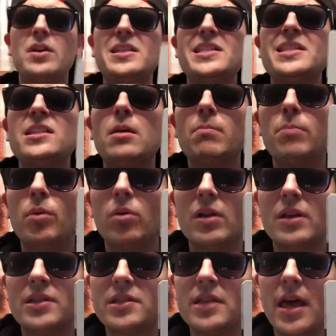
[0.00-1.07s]

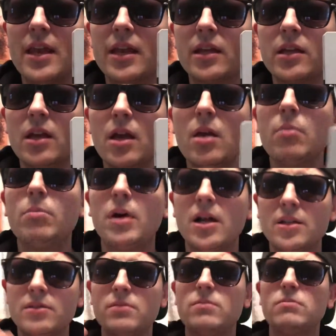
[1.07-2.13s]
simple aesthetic,
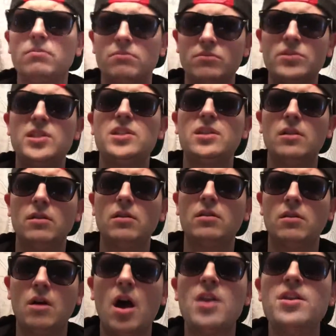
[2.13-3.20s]
but
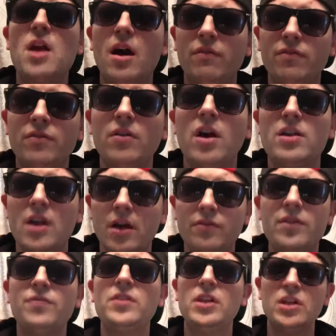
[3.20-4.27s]
still enough.
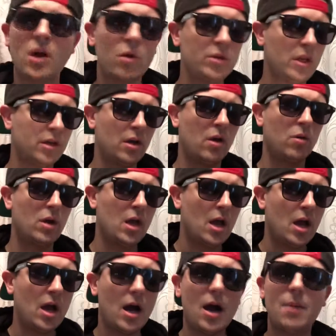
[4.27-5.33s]
If you know, you know.
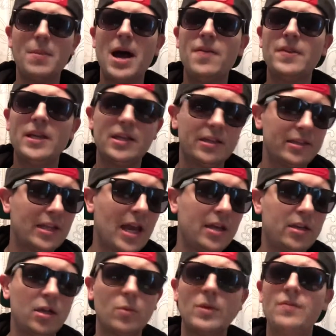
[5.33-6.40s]
On the inside
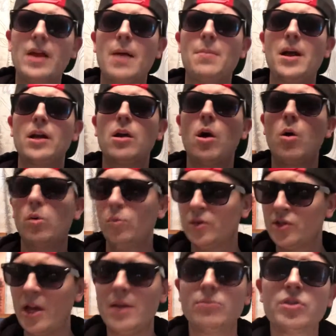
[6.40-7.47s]
here, we've got my code,
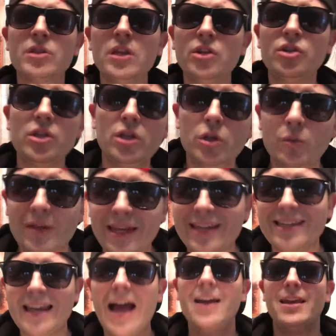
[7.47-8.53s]
which I am stingy. You
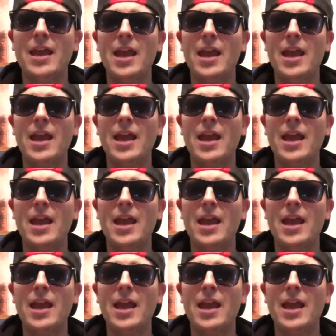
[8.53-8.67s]
cannot